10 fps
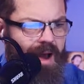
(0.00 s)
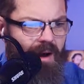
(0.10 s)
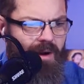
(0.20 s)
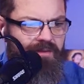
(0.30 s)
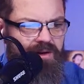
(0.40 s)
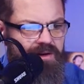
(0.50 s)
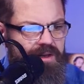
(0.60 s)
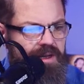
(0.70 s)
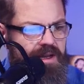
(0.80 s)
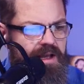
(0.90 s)

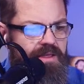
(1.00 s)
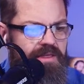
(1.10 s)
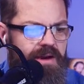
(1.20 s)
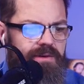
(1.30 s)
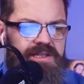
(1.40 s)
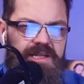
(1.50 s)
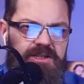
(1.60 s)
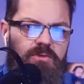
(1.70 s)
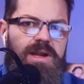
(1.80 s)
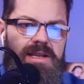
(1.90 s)
However, there
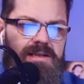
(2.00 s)
was a